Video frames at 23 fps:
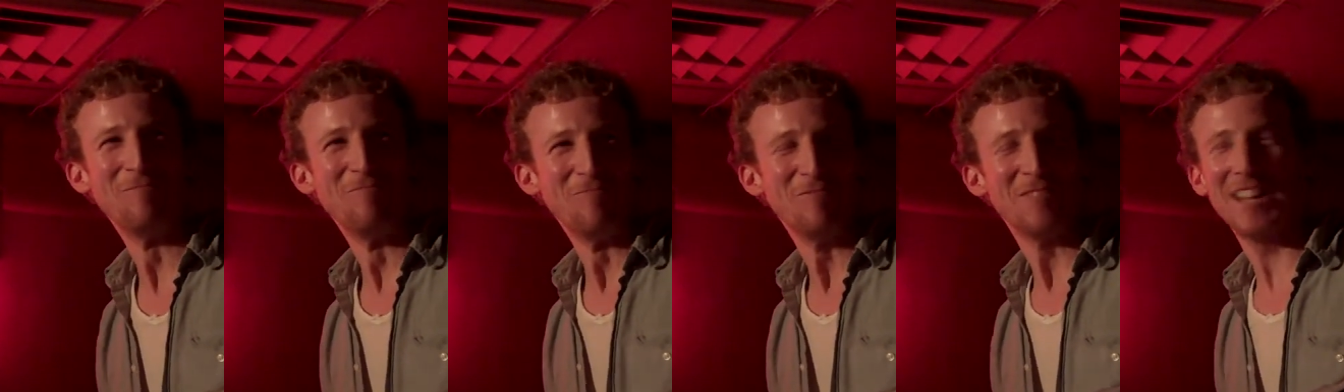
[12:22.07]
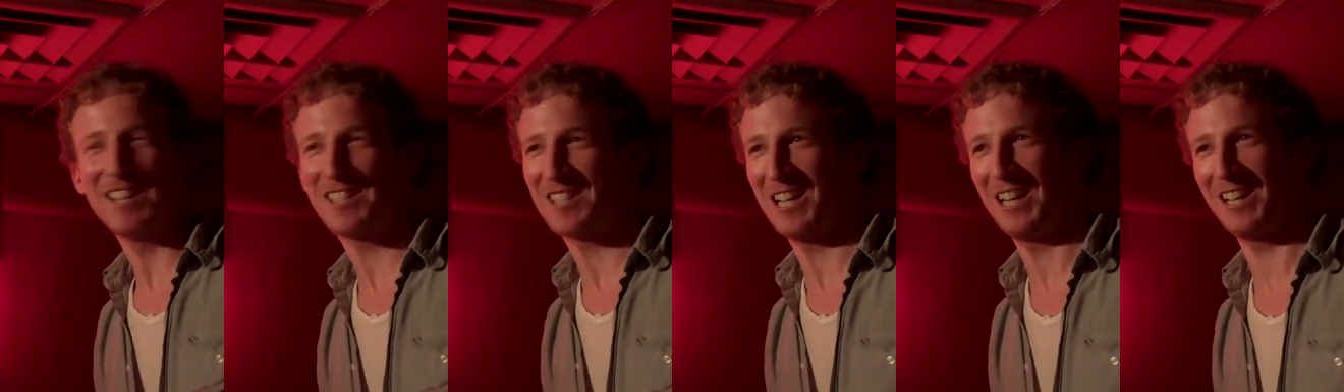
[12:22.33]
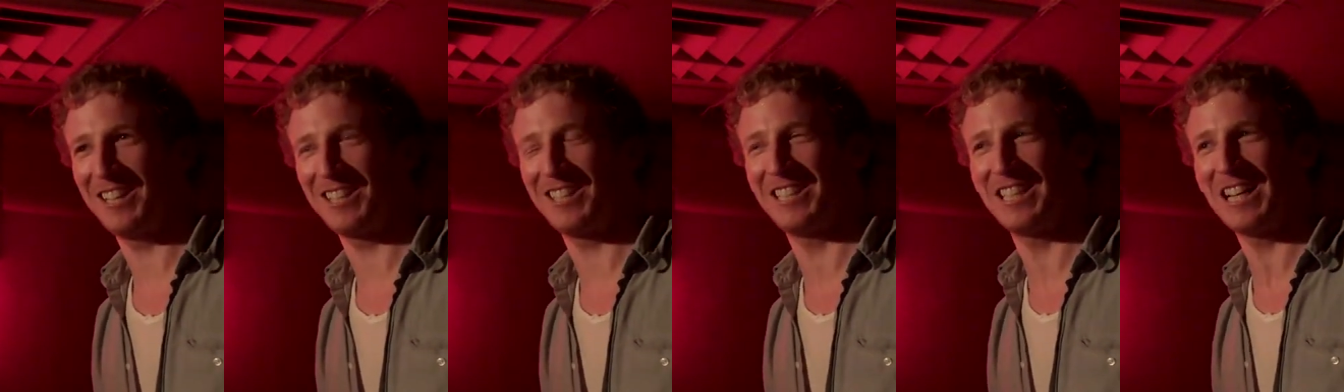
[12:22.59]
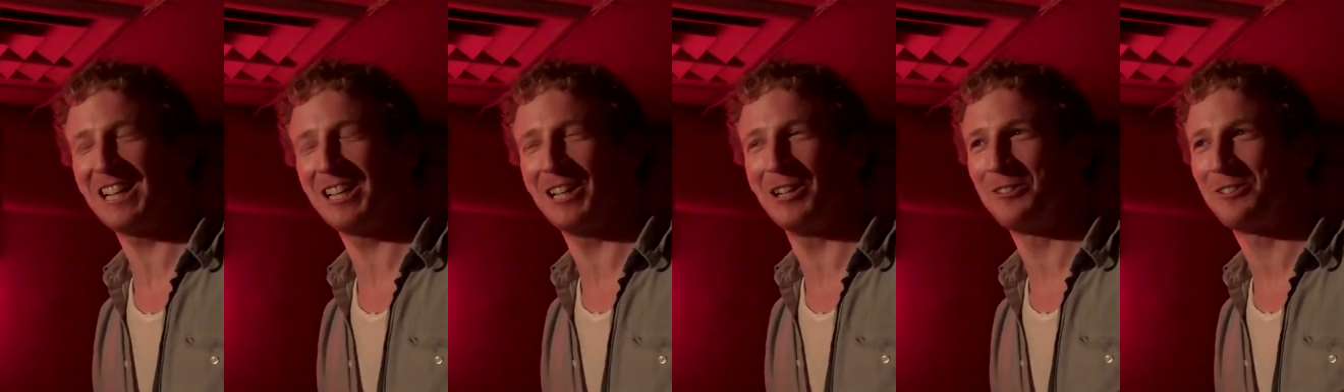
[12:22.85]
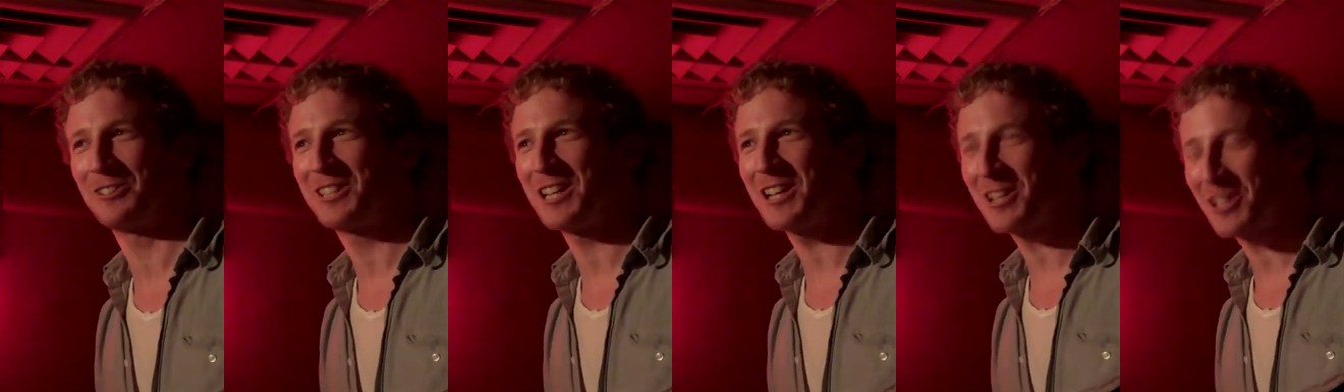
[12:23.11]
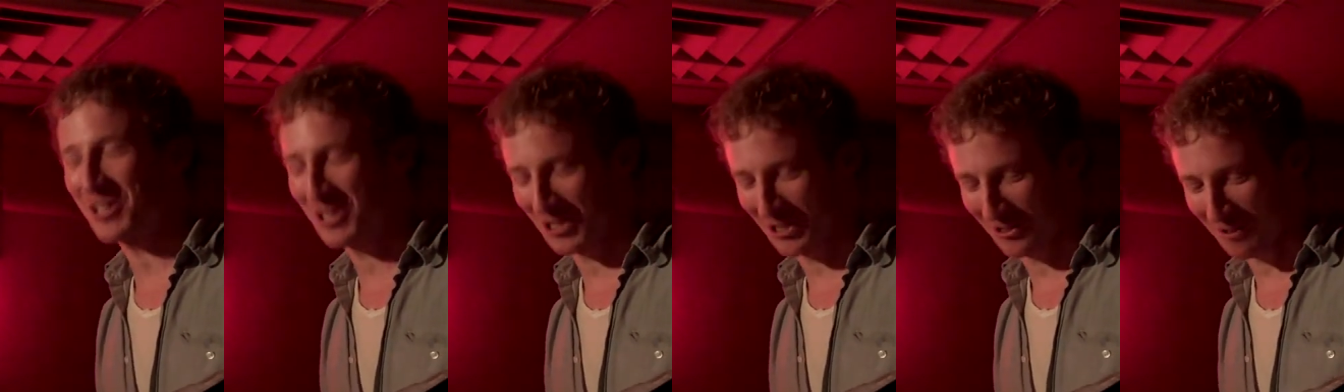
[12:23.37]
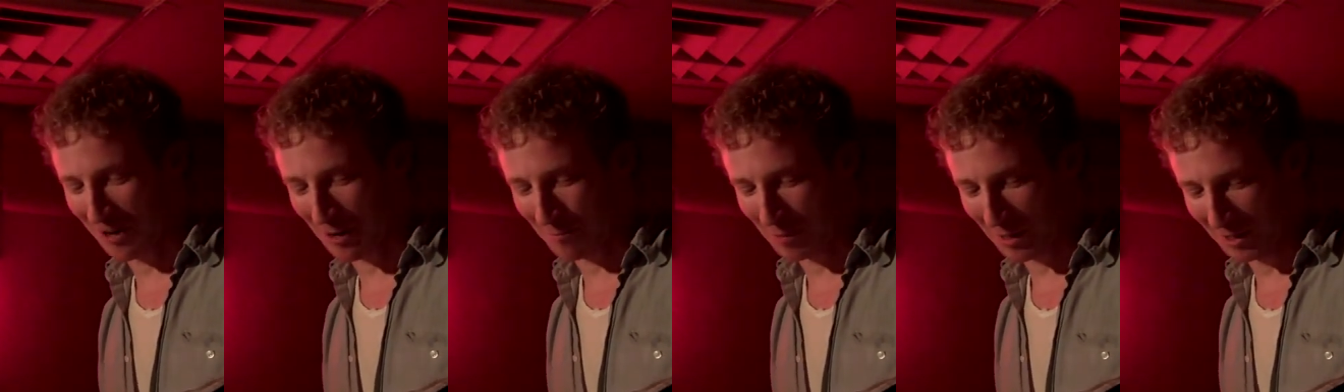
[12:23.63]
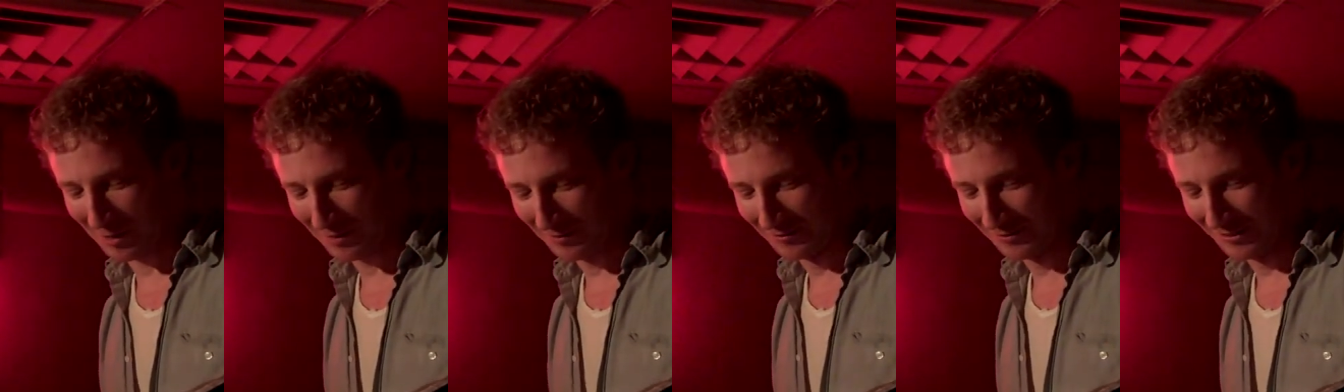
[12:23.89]
it's that yellow dish
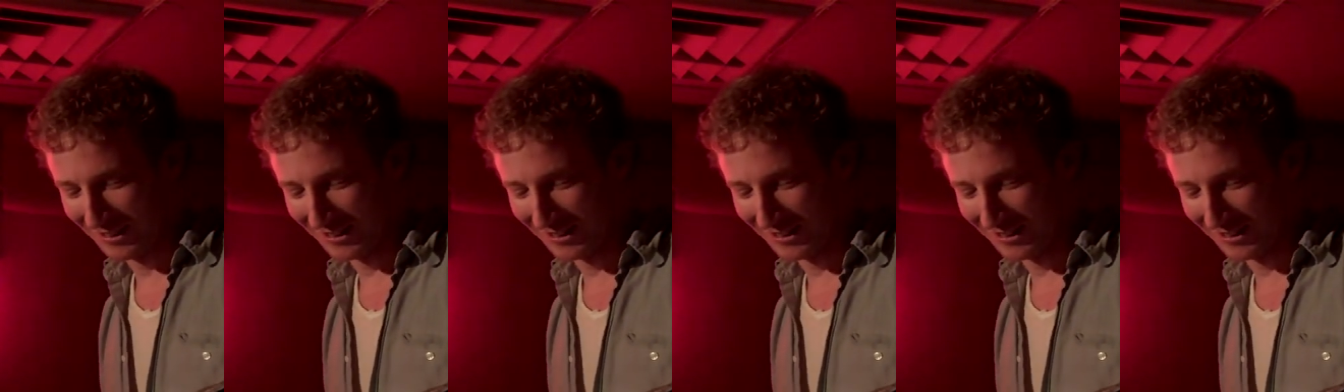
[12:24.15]
scrubber